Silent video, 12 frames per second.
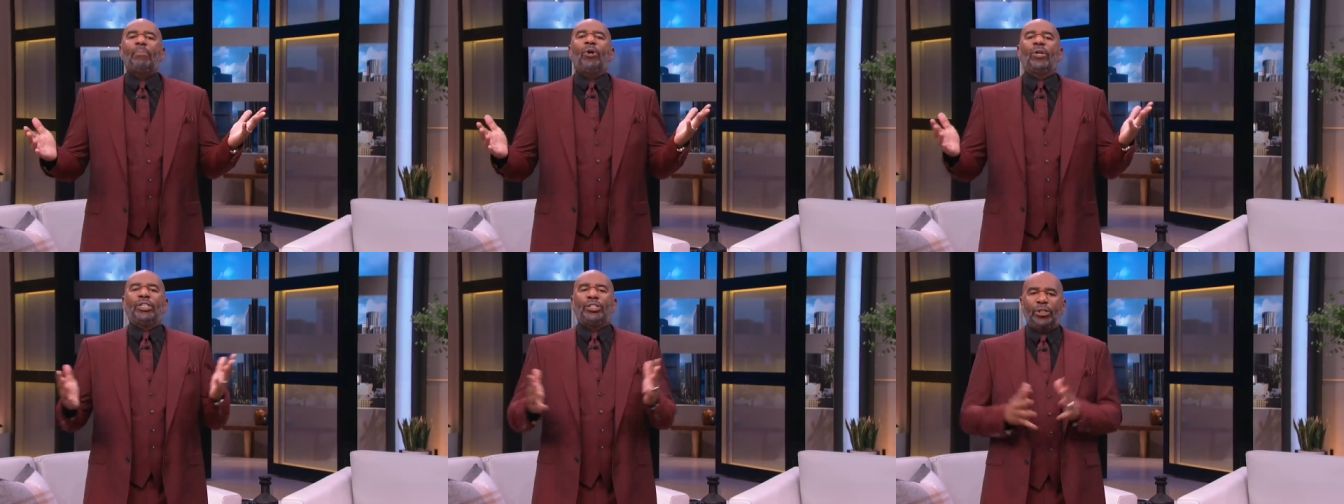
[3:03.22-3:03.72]

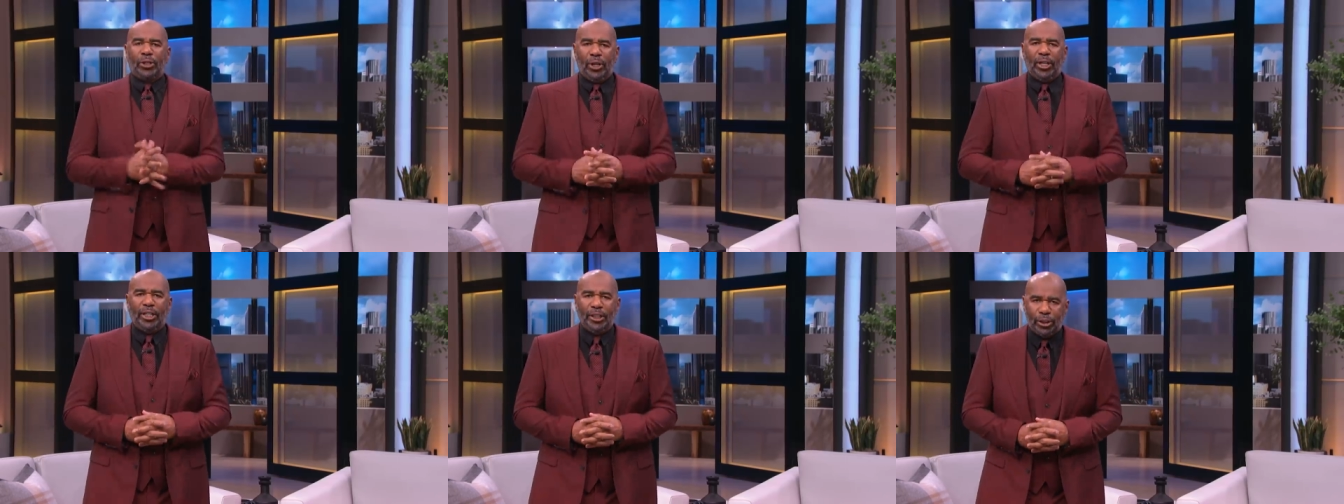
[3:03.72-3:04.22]
more that you're
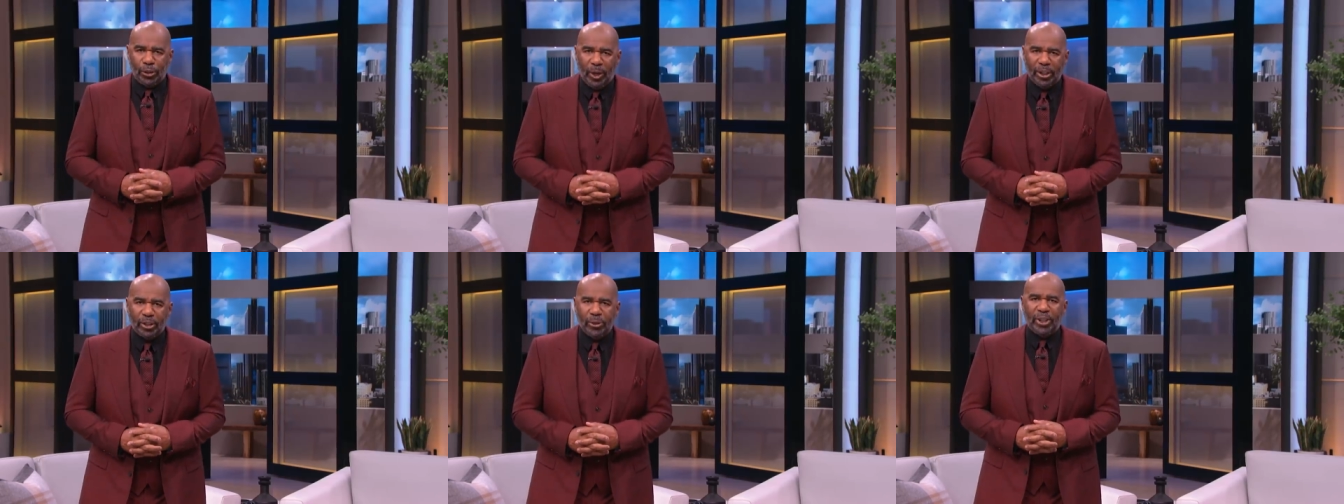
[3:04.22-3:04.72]
going to
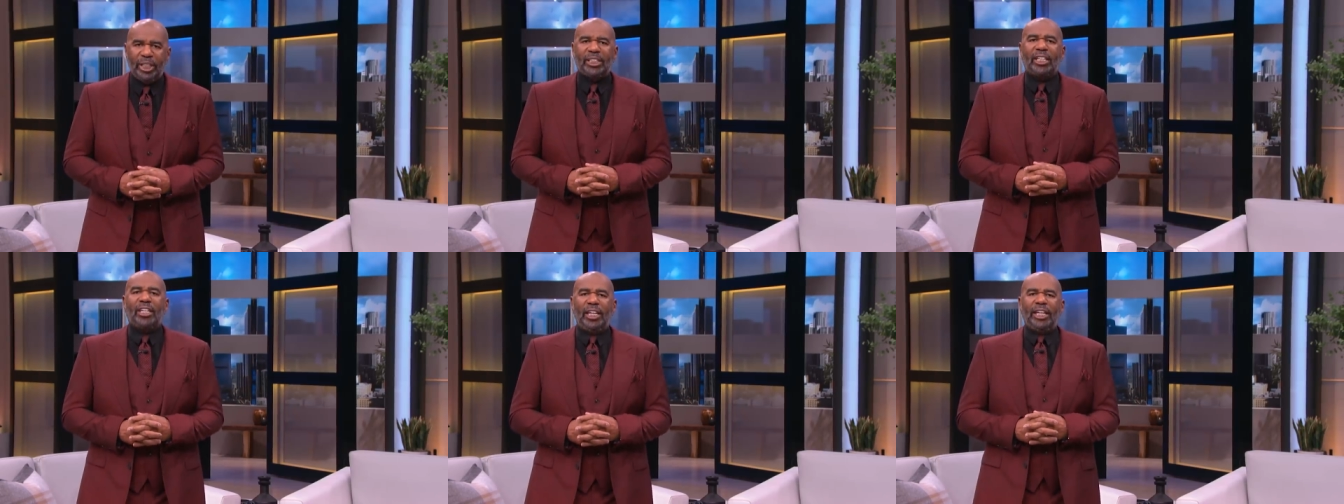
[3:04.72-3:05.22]
enjoy, so
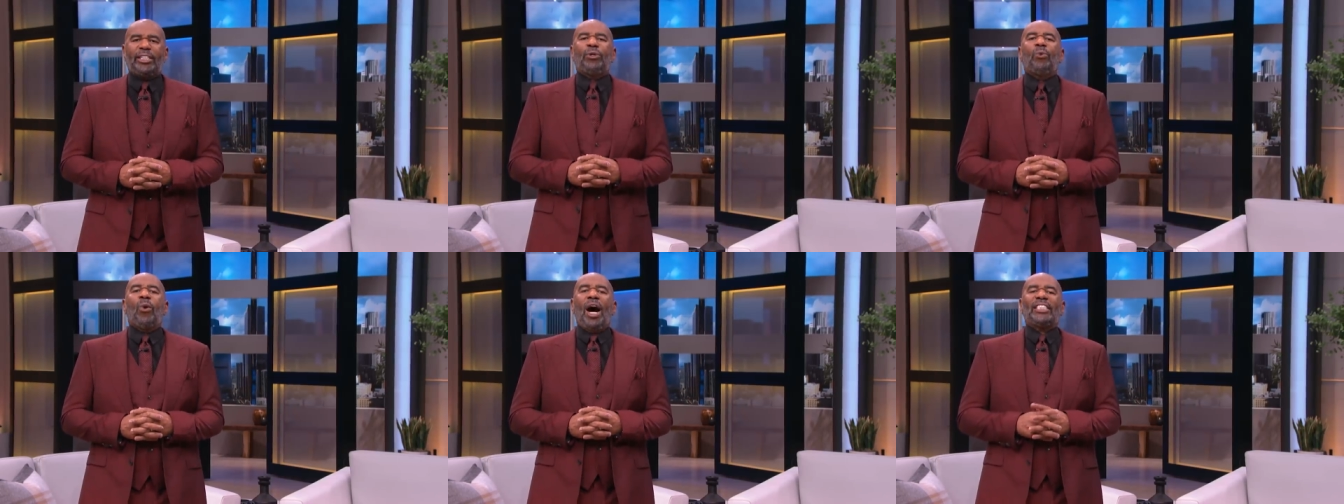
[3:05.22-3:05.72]
just click to
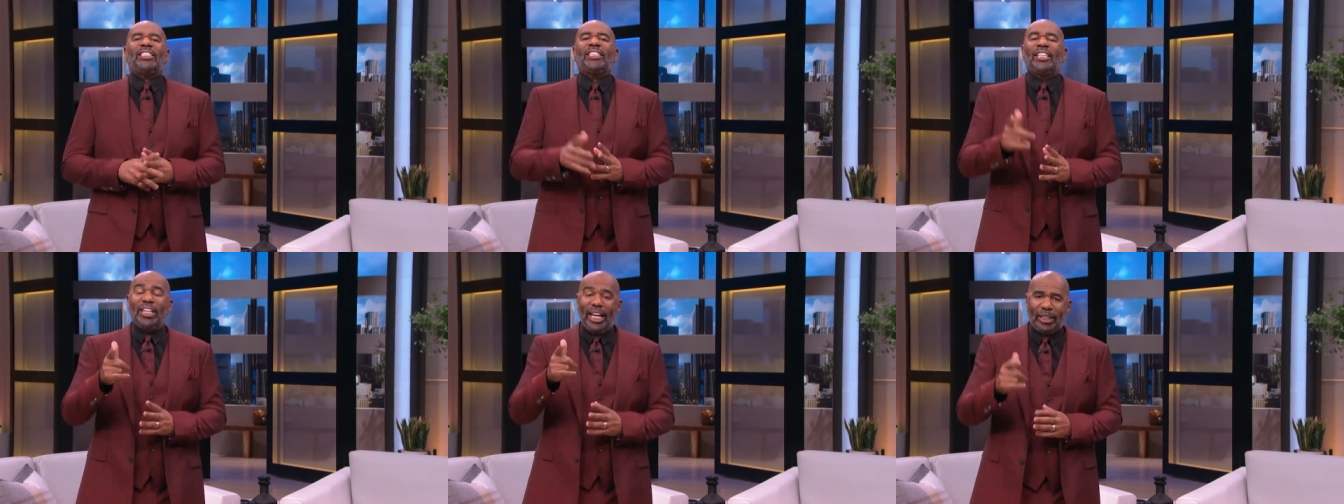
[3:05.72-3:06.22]
watch
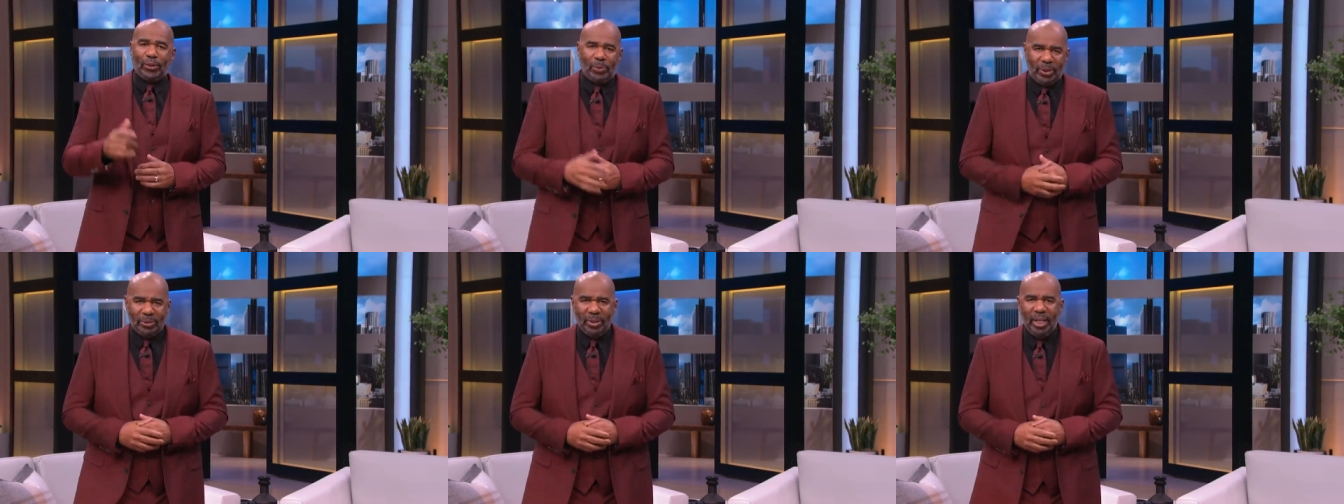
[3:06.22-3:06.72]
the next
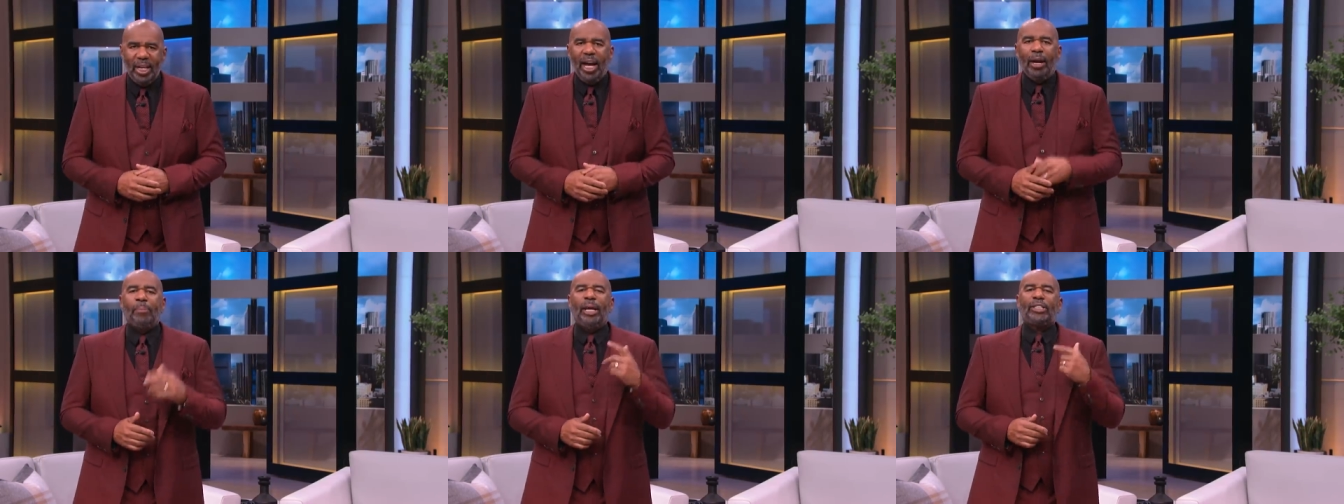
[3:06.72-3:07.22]
one.
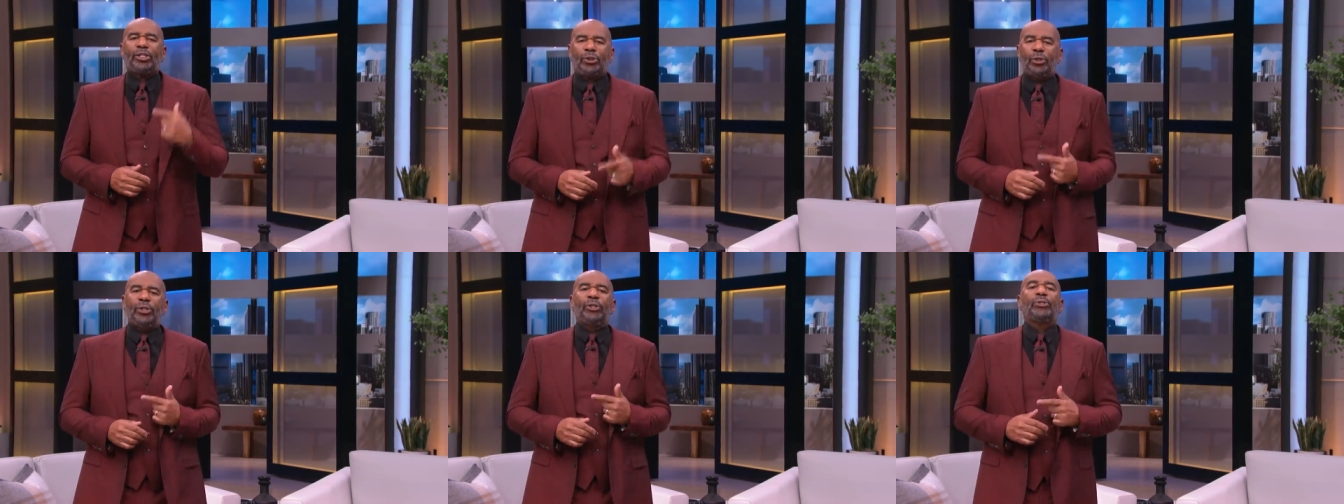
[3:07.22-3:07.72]
And make
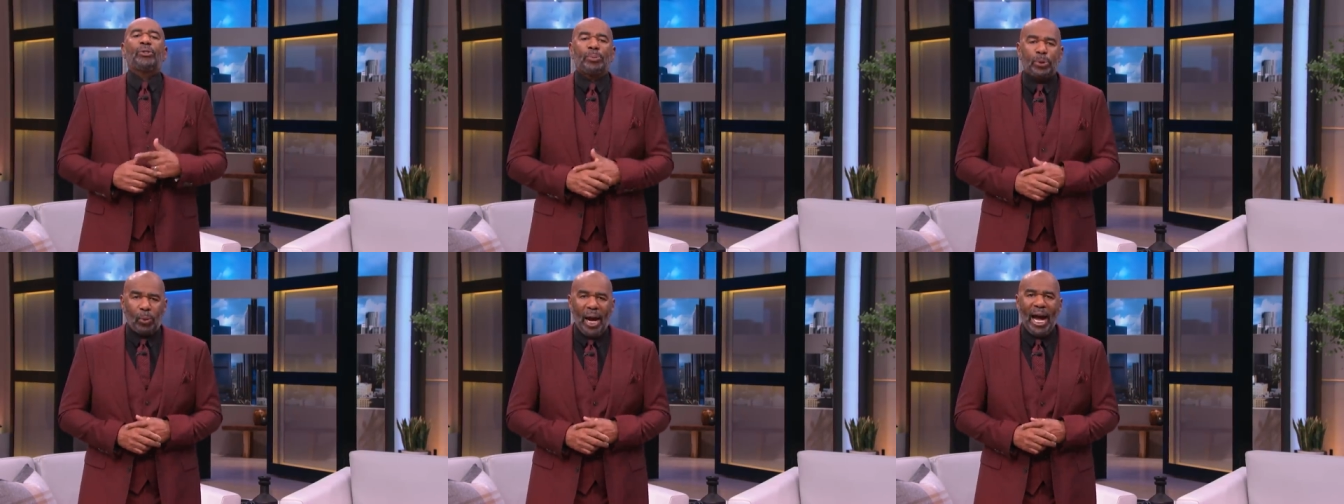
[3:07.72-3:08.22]
sure you
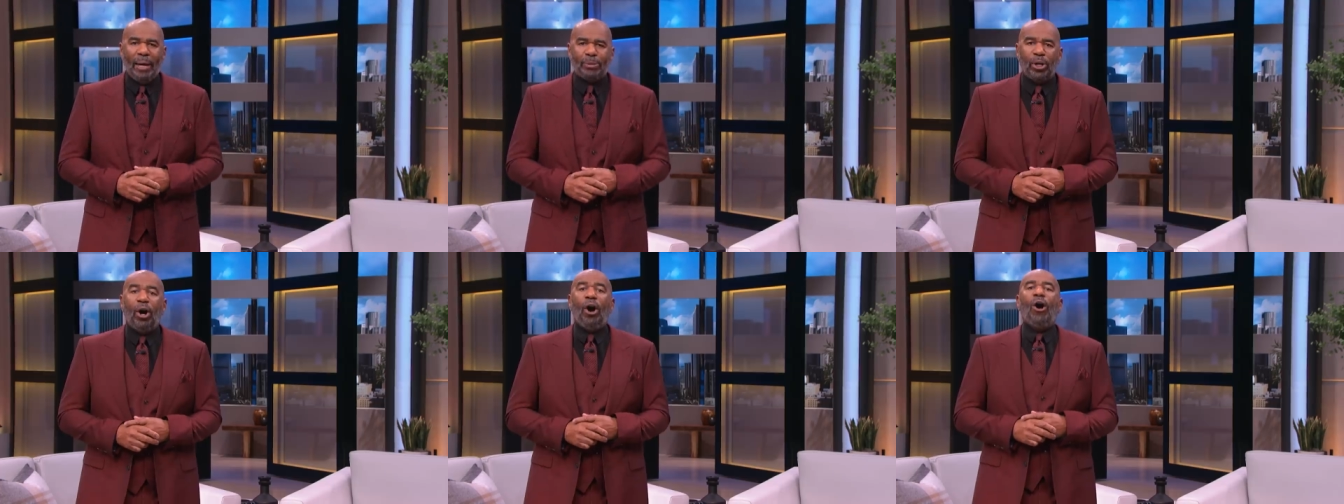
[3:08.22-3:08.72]
subscribe
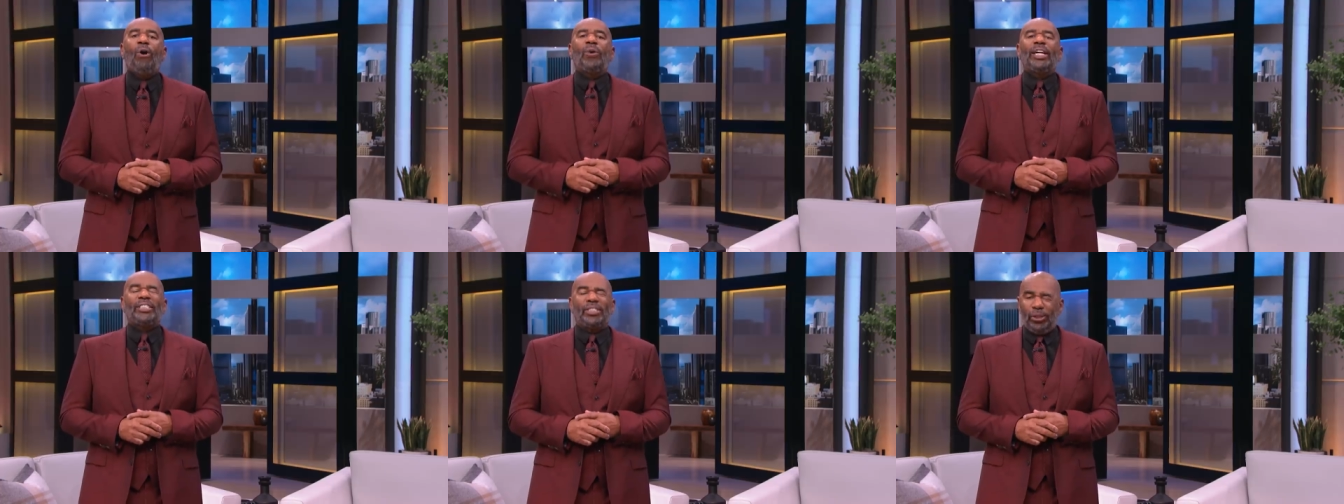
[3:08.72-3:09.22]
to
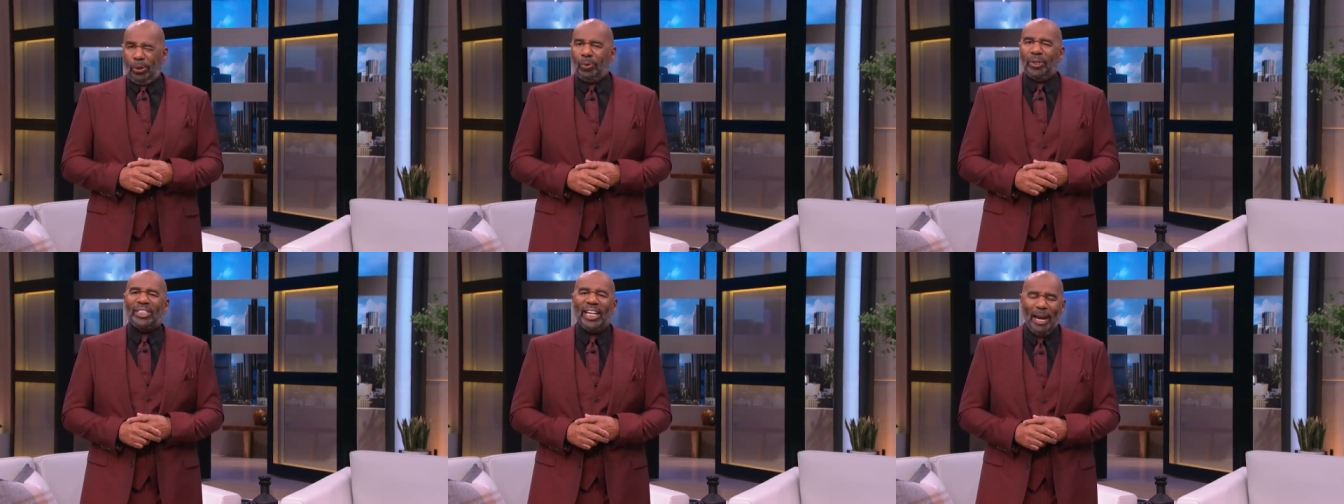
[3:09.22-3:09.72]
always know
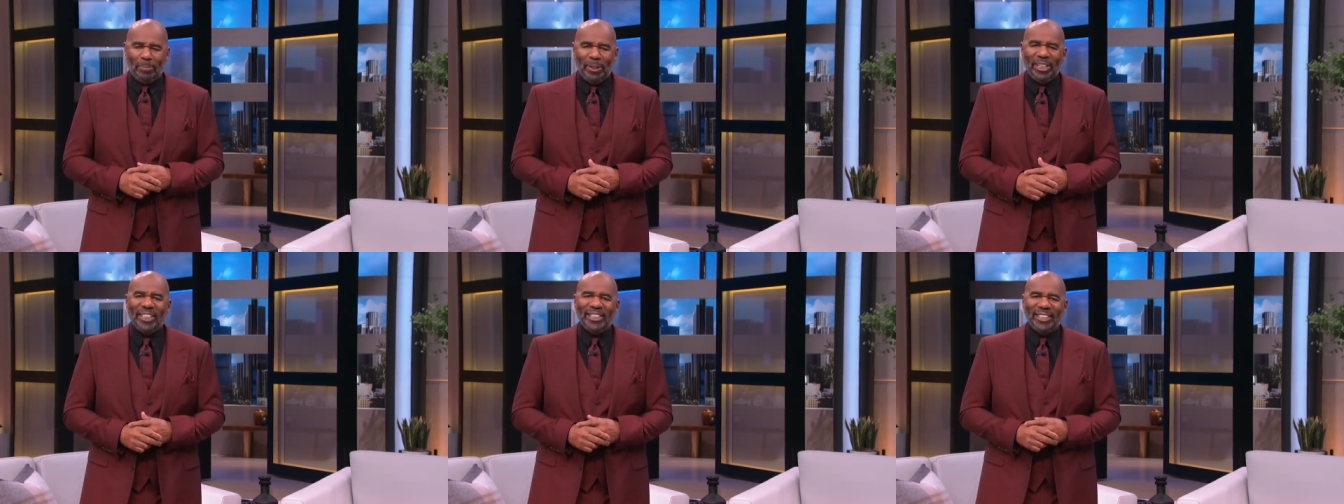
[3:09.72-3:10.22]
what's happening.